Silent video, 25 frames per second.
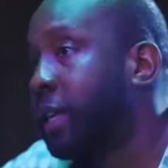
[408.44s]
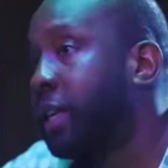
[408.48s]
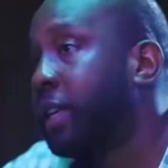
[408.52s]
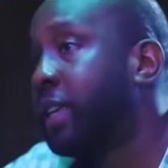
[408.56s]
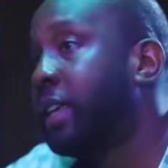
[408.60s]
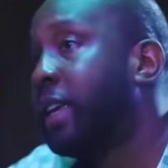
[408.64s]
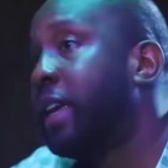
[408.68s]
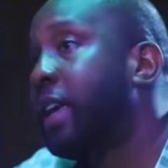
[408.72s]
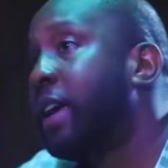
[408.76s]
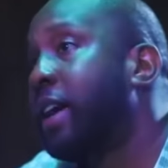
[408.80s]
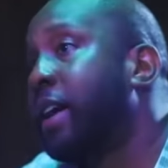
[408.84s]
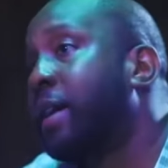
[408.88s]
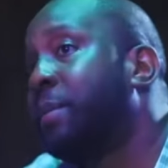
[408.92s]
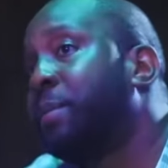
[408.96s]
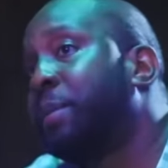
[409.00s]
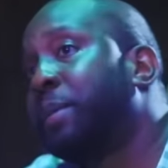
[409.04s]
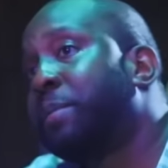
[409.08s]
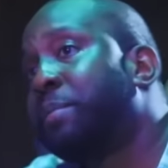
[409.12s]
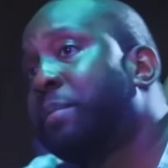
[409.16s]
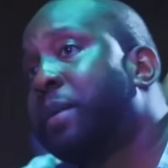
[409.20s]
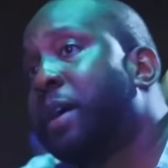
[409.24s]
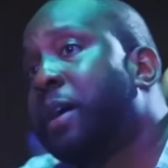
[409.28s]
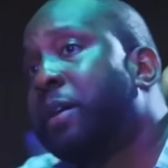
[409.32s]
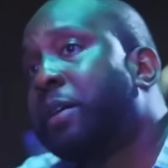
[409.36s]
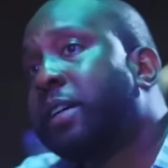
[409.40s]
Yeah, I've
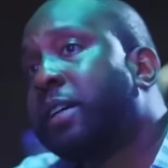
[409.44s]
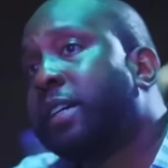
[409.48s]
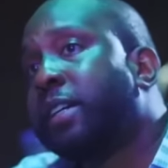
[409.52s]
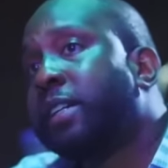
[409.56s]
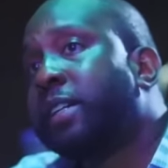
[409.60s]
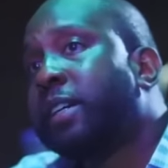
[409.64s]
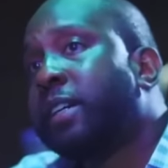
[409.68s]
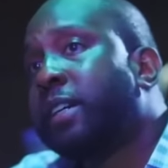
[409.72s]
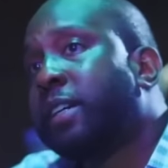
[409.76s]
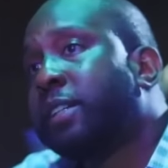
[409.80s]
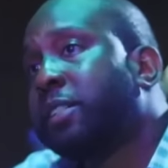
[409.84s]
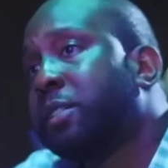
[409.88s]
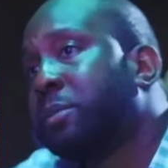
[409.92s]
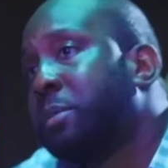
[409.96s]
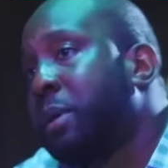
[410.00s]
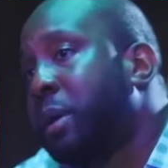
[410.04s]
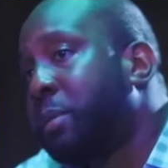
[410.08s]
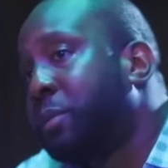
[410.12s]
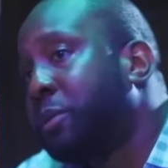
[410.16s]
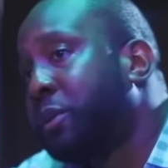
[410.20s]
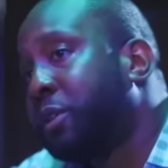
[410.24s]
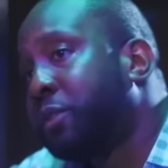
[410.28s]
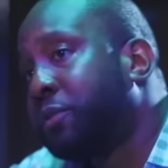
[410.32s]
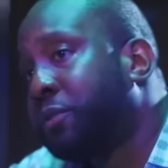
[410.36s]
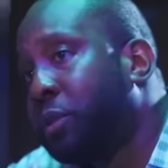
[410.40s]
been married to my
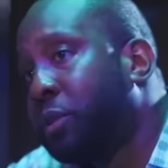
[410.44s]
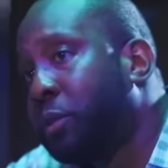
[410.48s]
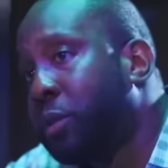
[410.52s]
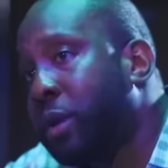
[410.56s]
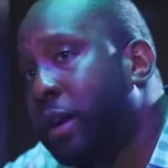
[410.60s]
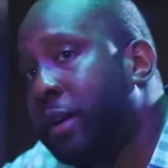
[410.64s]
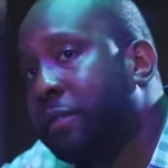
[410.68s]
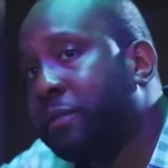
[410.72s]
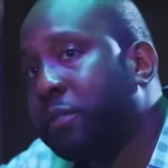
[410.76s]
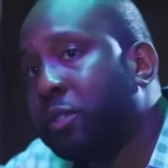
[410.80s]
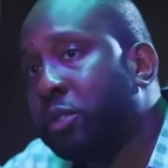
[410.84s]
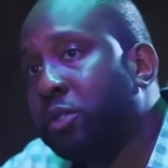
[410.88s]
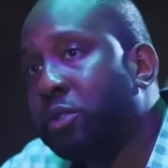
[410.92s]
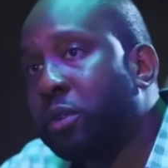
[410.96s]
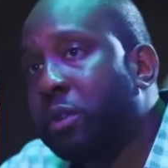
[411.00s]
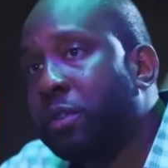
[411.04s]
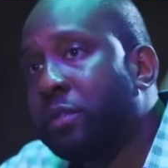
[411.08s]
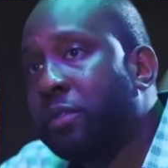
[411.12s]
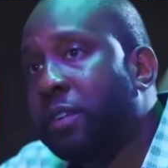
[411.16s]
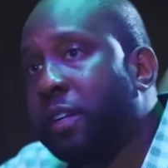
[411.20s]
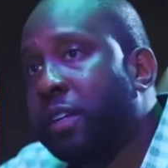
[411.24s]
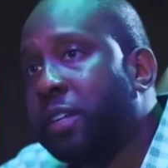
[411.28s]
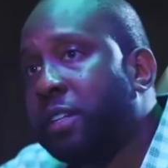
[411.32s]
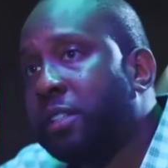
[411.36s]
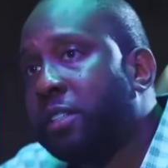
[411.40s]
beautiful wife for
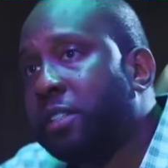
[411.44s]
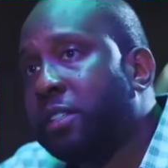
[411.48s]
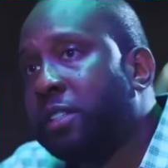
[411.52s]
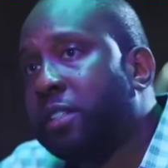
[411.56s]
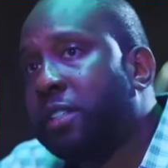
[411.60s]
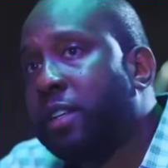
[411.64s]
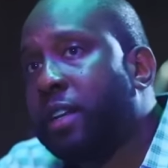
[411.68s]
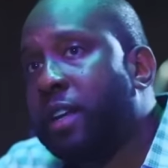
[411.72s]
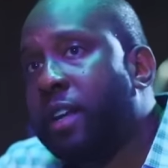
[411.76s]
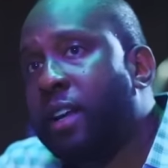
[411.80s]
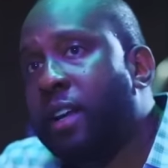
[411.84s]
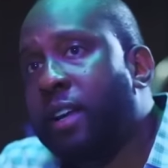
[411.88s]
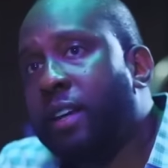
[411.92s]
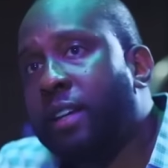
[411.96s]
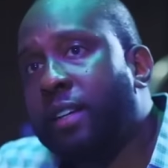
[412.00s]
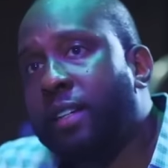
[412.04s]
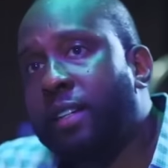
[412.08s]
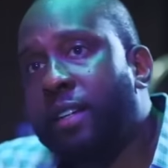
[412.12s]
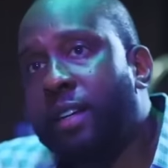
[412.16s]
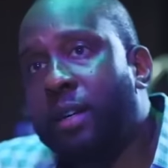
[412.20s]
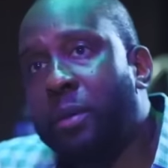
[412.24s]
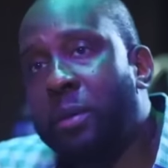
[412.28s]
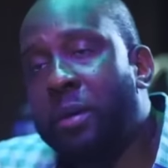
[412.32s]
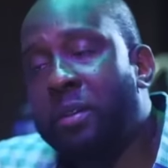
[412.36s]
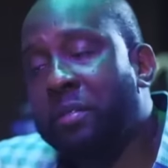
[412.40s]
12 years, and
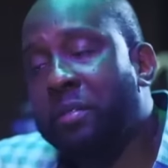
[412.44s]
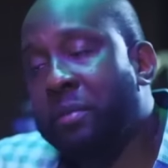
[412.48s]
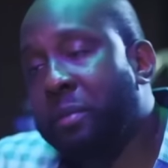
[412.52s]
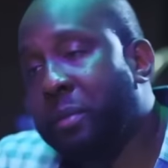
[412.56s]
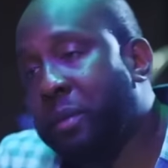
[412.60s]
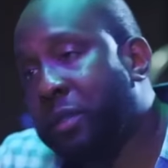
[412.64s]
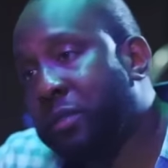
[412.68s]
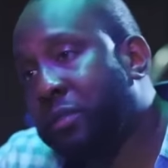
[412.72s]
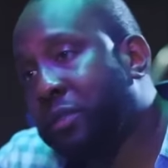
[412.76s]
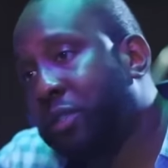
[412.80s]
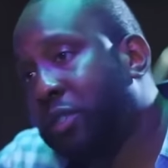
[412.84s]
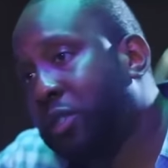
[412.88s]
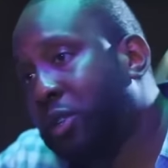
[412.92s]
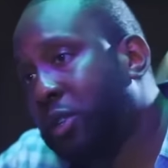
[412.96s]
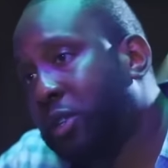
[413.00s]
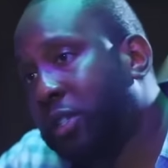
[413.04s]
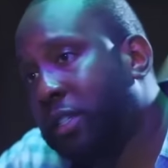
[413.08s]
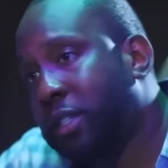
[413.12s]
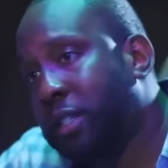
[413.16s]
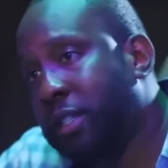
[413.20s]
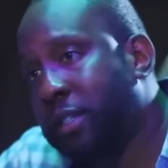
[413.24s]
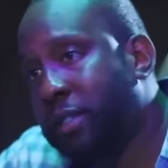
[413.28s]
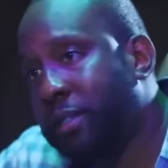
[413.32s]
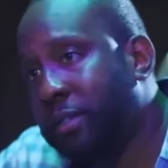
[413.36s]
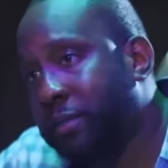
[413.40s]
we have a beautiful
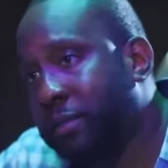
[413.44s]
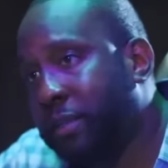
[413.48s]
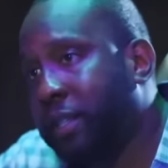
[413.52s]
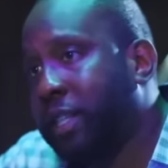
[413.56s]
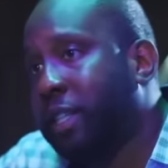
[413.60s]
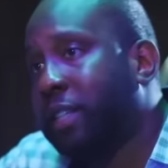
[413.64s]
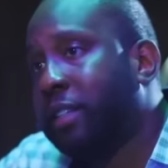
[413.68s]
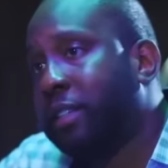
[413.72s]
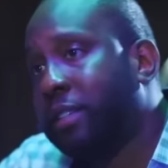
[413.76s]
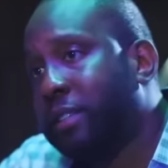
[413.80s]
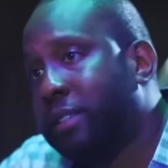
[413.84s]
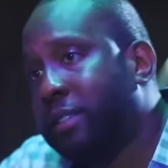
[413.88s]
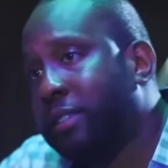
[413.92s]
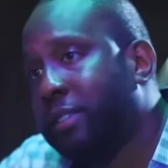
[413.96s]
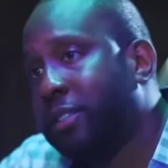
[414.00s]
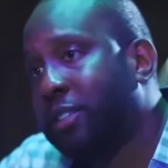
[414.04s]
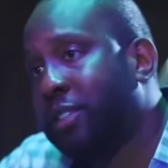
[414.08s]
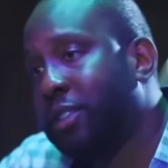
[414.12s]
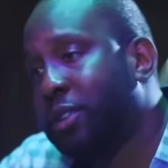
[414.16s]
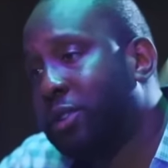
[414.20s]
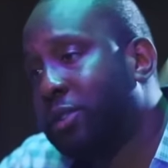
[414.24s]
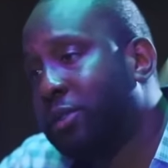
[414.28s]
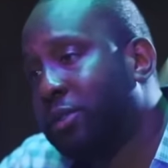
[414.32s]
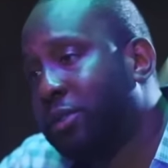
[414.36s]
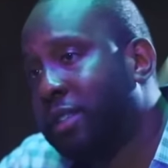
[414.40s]
daughter, Dee.
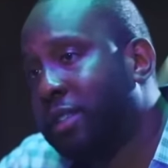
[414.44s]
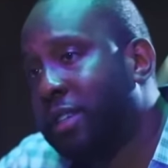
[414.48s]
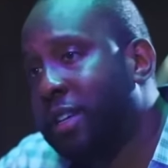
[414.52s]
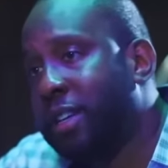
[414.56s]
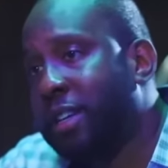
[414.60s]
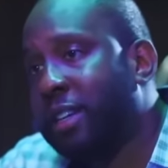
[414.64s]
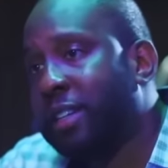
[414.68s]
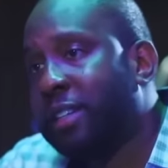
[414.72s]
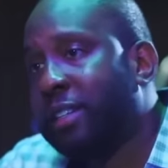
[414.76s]
So, yeah.